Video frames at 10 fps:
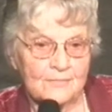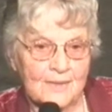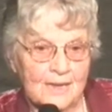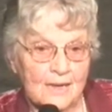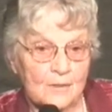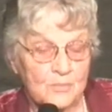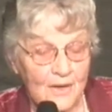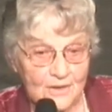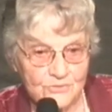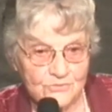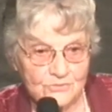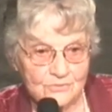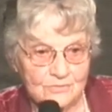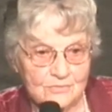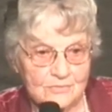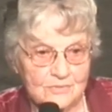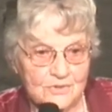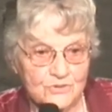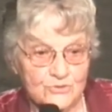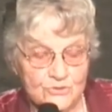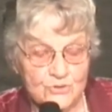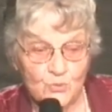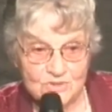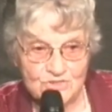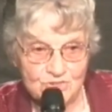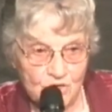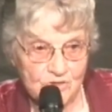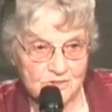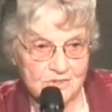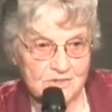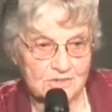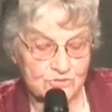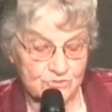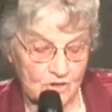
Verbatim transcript: Plus, the church was started in July,